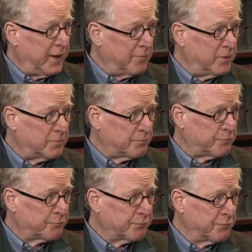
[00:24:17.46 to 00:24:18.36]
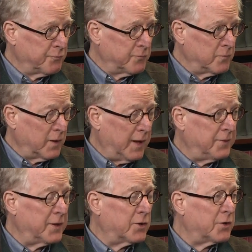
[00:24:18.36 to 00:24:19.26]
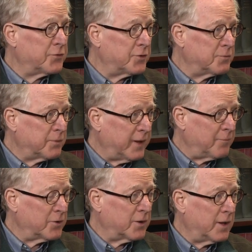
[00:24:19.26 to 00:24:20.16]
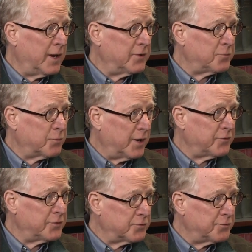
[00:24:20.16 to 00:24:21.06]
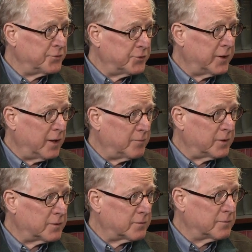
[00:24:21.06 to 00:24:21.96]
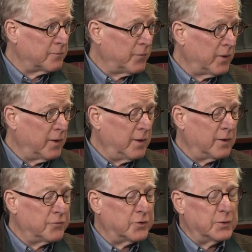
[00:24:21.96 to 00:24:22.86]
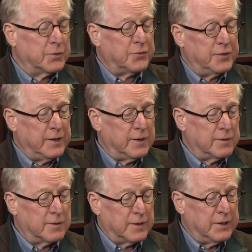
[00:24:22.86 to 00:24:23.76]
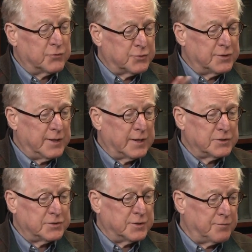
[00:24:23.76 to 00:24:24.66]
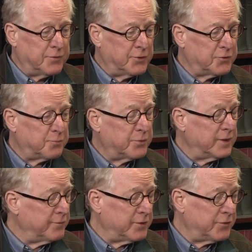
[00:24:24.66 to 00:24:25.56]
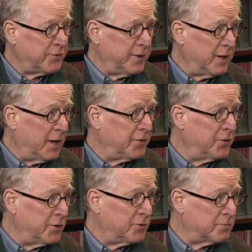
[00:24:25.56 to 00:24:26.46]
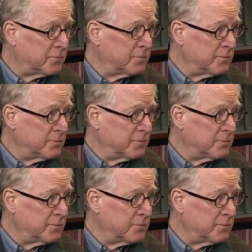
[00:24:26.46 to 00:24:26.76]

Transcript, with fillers: came in. And then also chemicalized processed food came in. So it was the introduction of those previously unknown